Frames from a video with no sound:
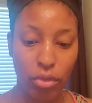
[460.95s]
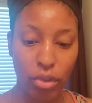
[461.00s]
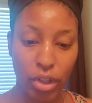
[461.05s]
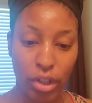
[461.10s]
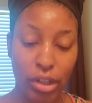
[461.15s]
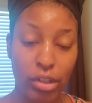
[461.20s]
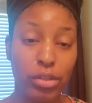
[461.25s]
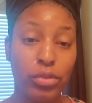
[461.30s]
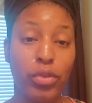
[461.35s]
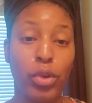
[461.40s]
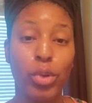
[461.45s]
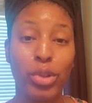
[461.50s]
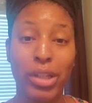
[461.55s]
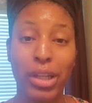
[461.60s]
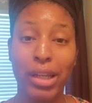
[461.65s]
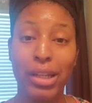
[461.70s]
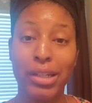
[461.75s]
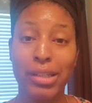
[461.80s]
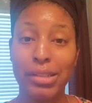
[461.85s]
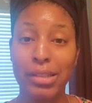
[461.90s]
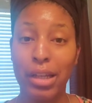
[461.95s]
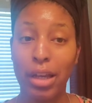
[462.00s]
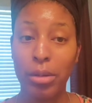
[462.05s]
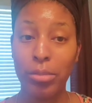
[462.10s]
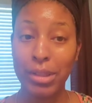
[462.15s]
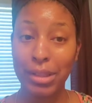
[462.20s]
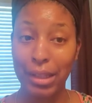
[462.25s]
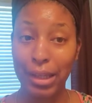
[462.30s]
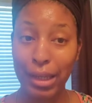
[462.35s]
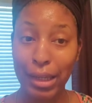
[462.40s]
an exfoliating type
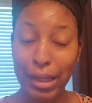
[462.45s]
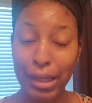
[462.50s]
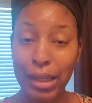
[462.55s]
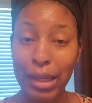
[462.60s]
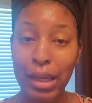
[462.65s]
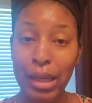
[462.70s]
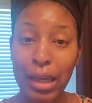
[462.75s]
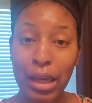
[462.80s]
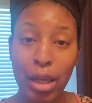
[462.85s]
thing,